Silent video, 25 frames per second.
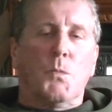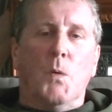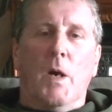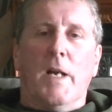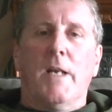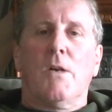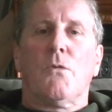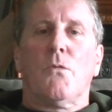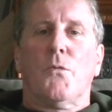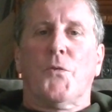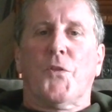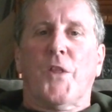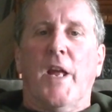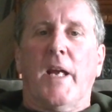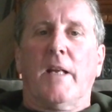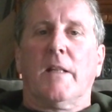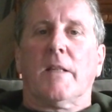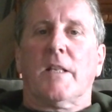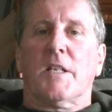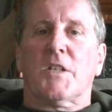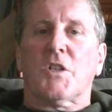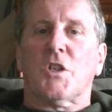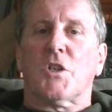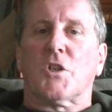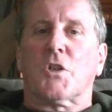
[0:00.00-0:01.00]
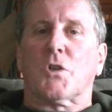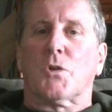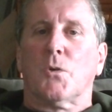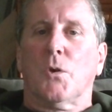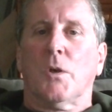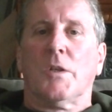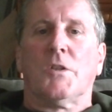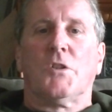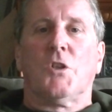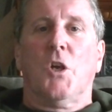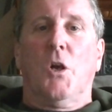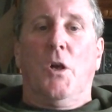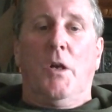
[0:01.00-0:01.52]
we think this is
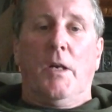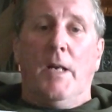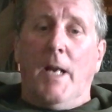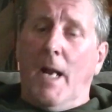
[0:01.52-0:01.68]
so dirty,